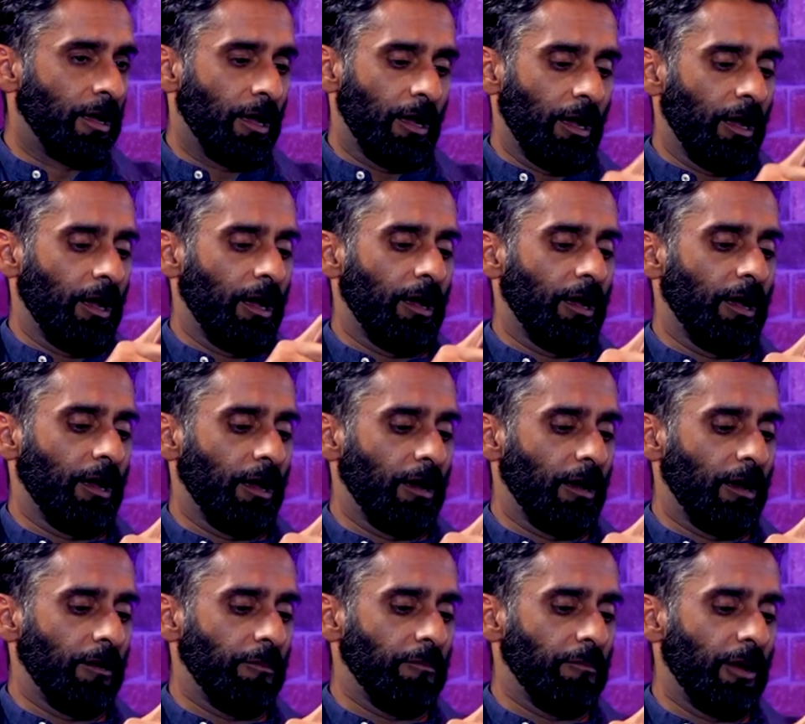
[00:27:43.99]

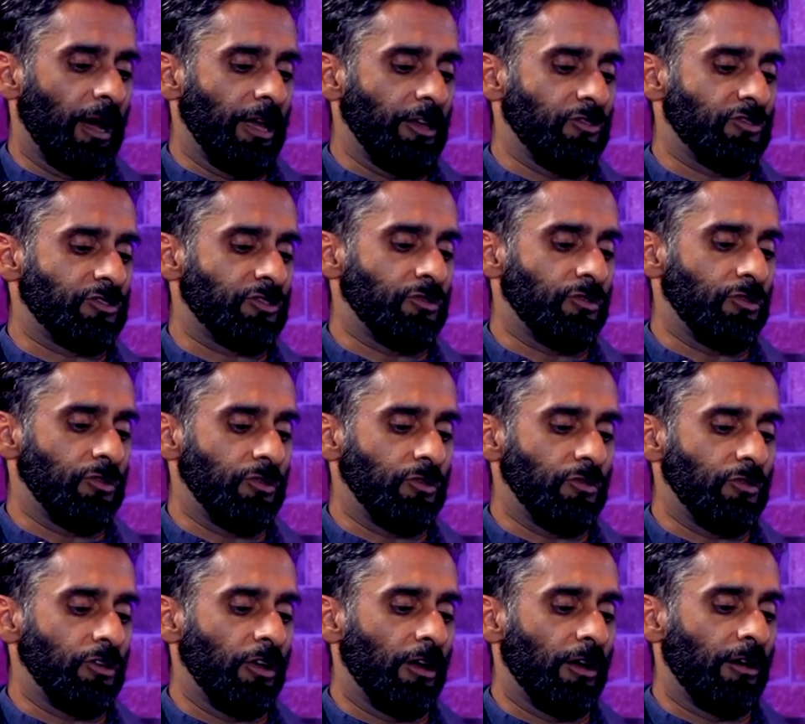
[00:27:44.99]
My
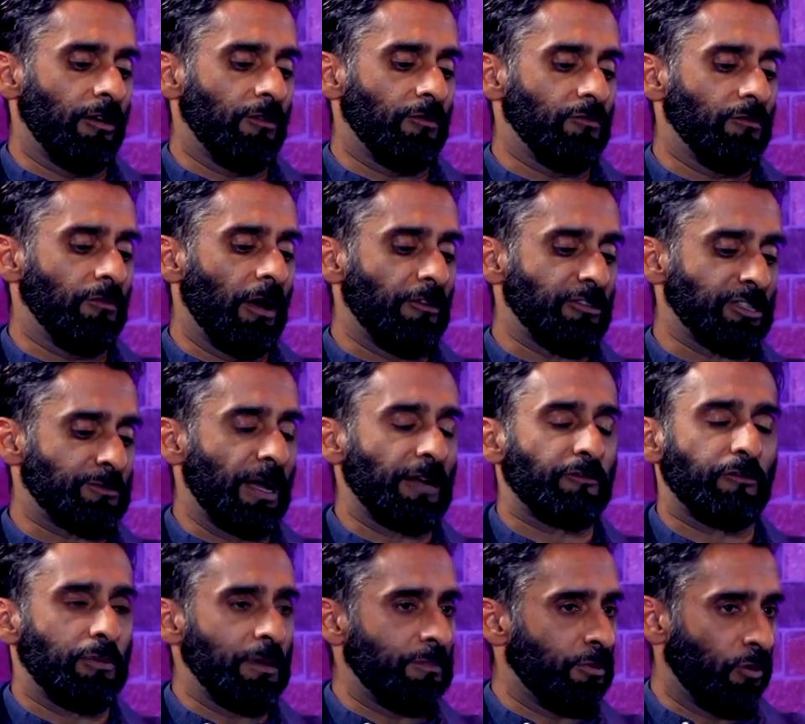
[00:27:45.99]

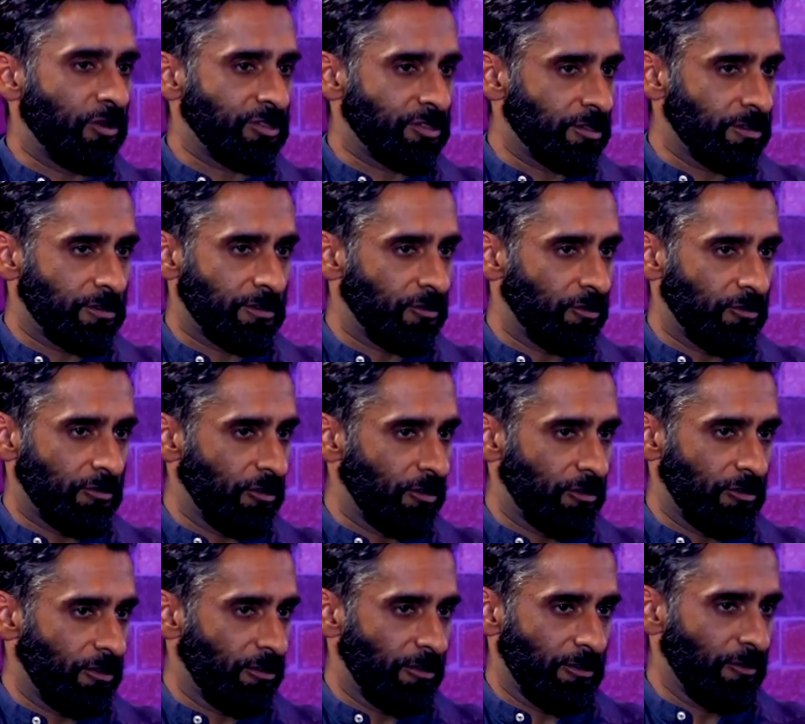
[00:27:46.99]
respect for people wasn't,
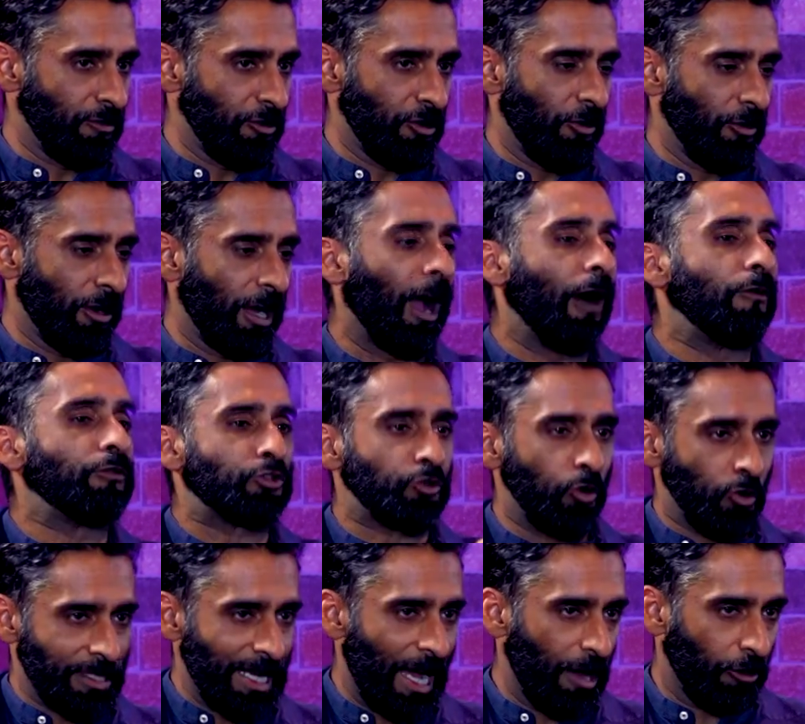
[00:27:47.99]
you know, like I would
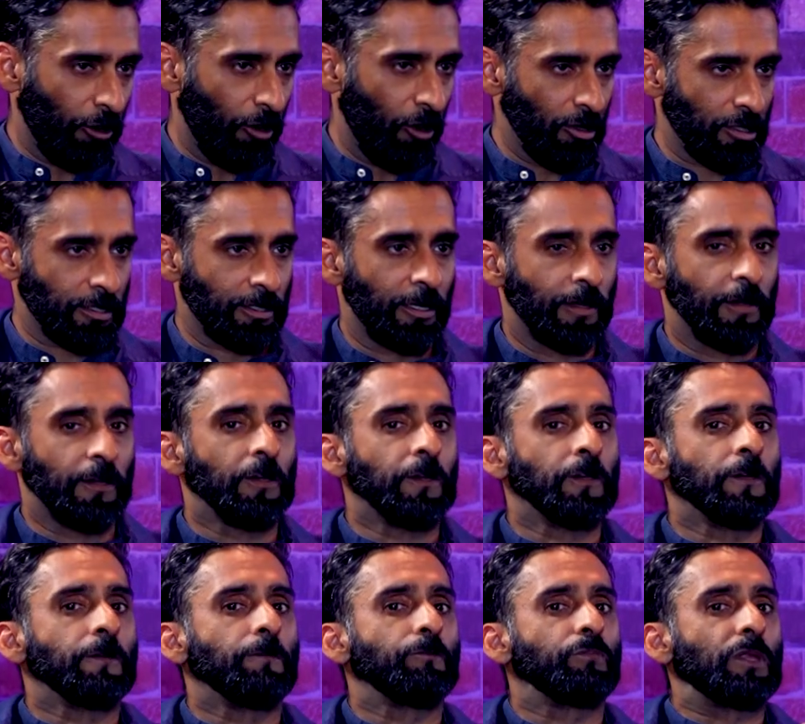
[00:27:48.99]
talk down a lot. Of course,
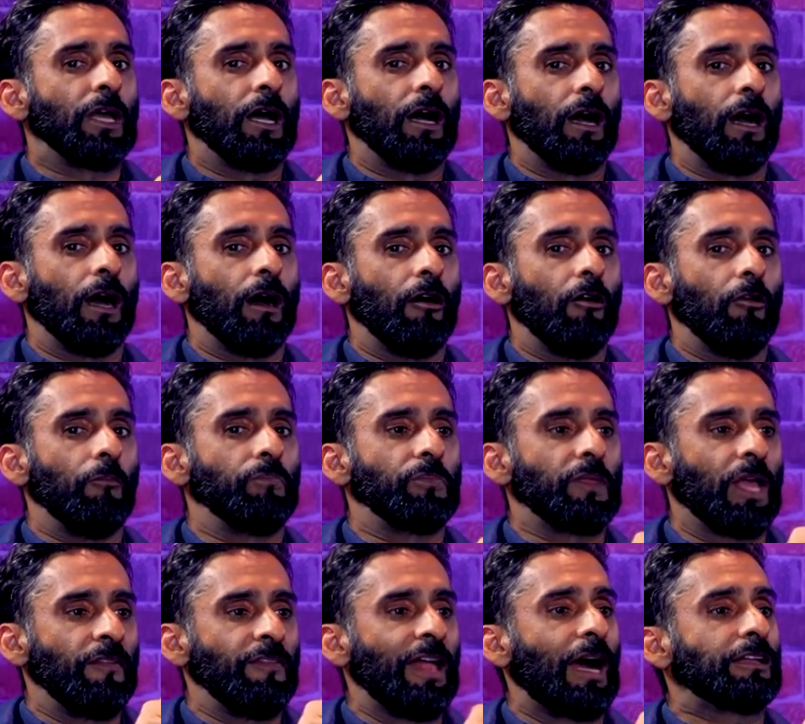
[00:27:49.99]
yeah. No, it's
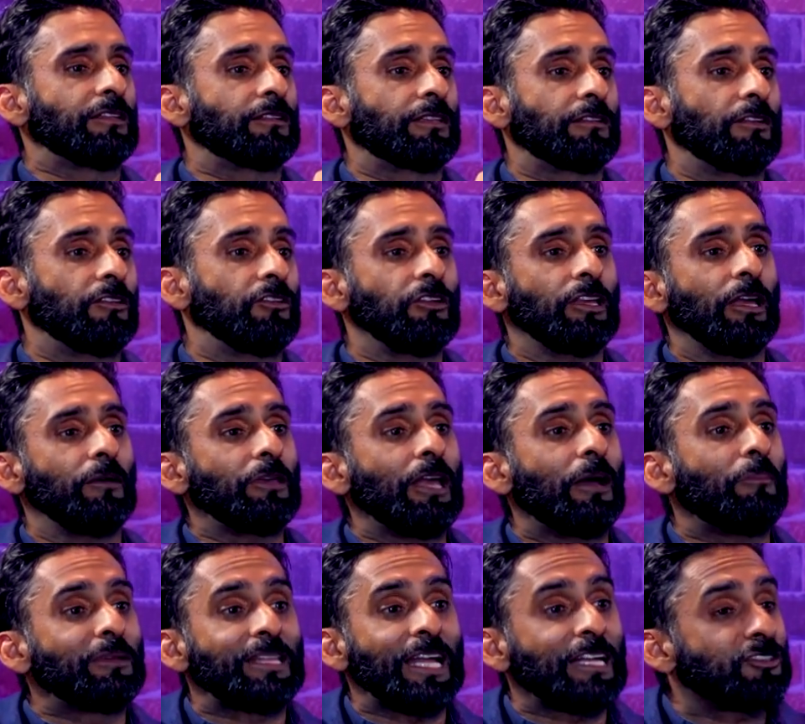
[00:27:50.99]
alter ego.
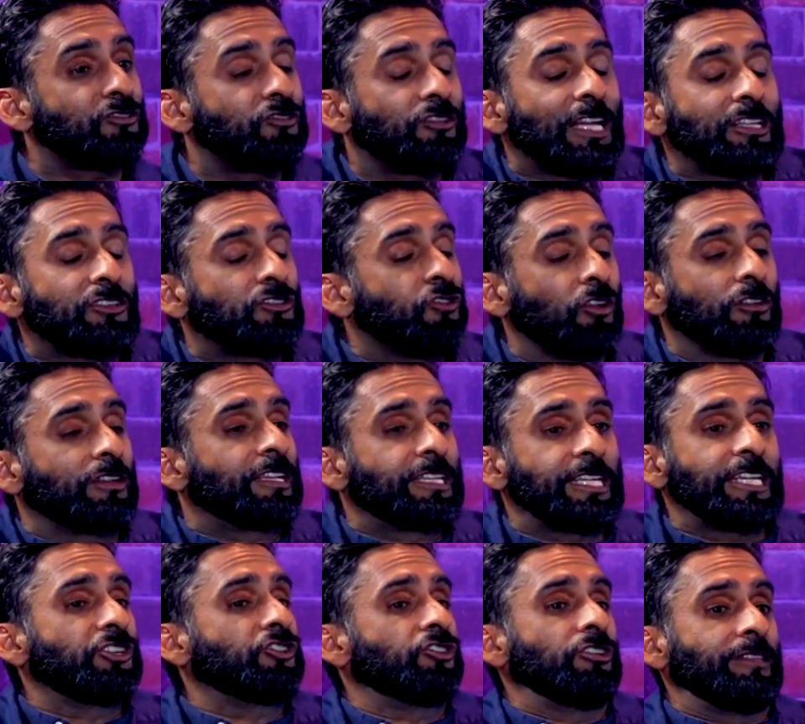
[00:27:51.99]
But that's not
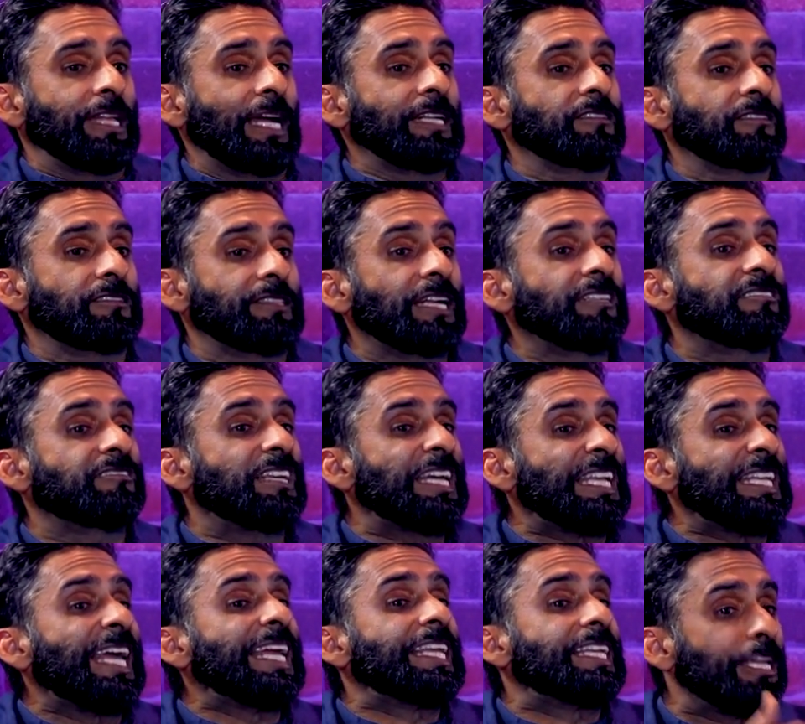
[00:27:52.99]
addiction. That's
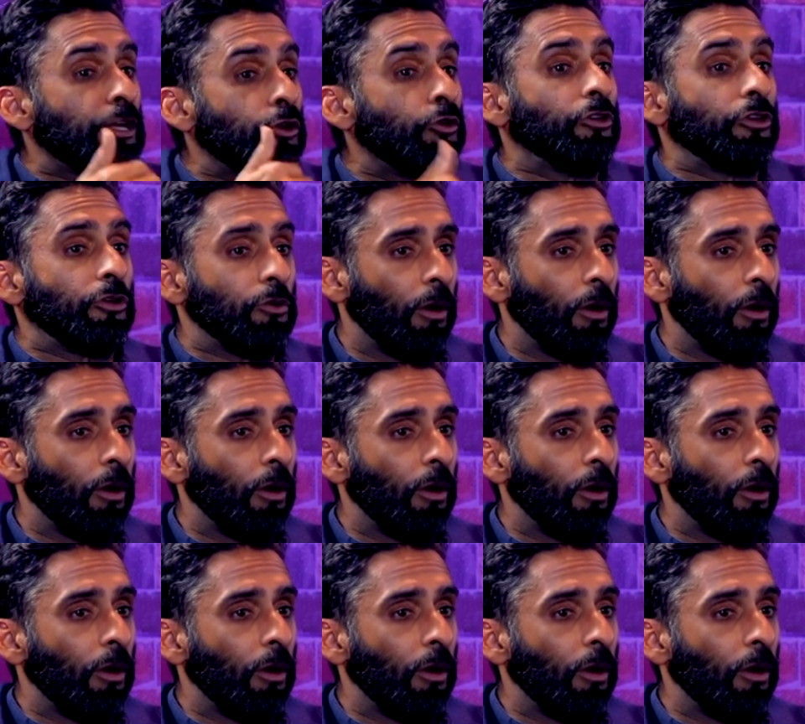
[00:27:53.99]
innately who you